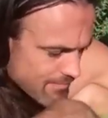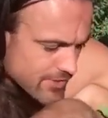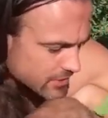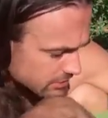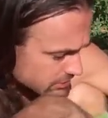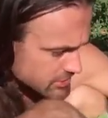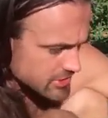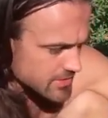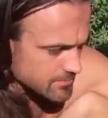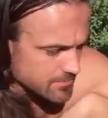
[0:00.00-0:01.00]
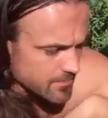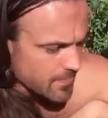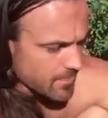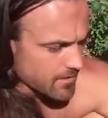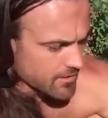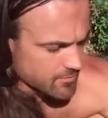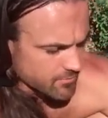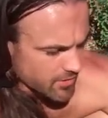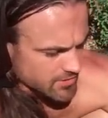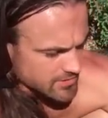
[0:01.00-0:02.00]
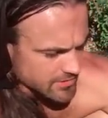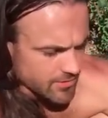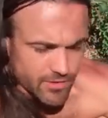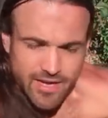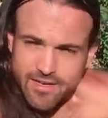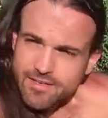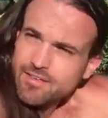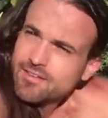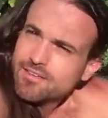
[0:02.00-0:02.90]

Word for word: which isn't cheap, and partially organic.